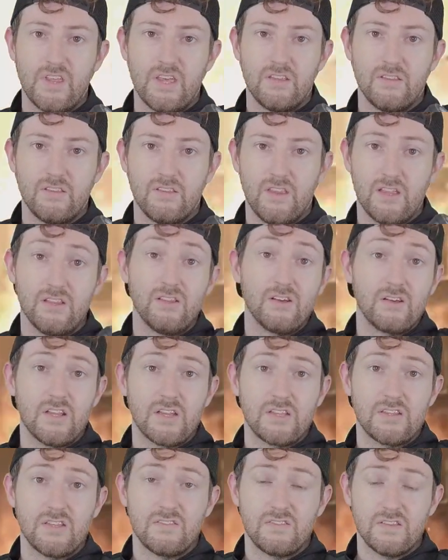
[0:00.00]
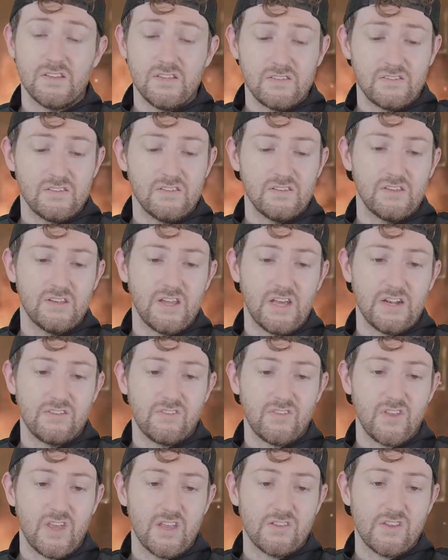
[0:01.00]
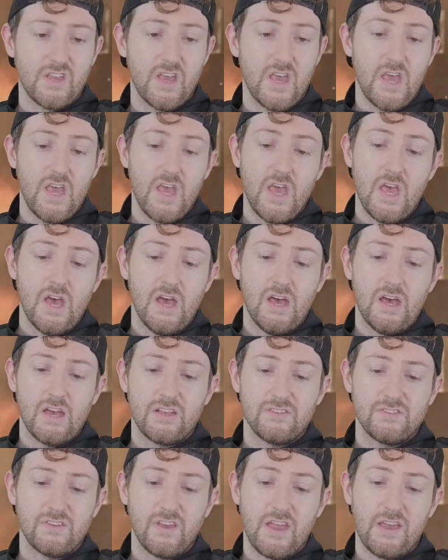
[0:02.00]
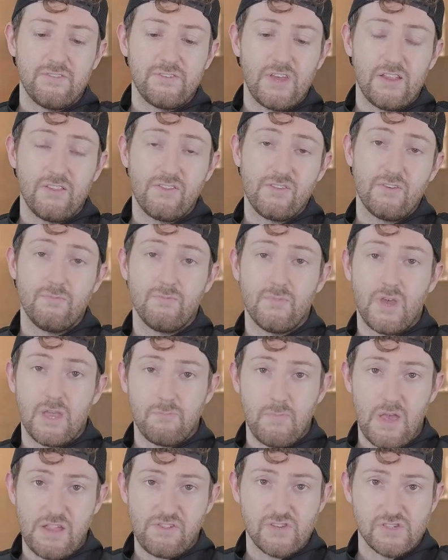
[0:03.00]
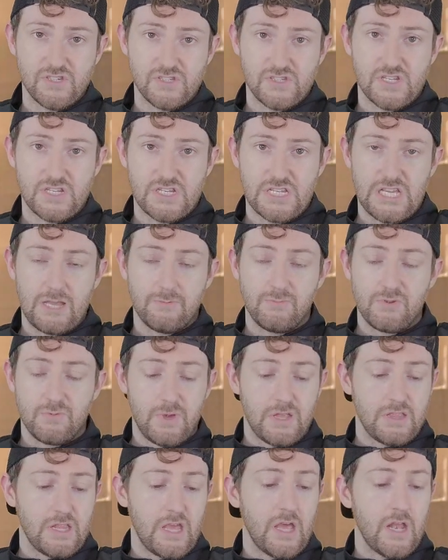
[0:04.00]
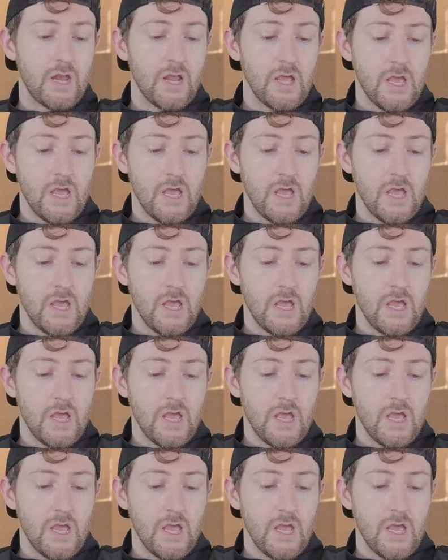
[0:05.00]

that look like this, at least in the United States, because I have gotten some messages and DMs about that.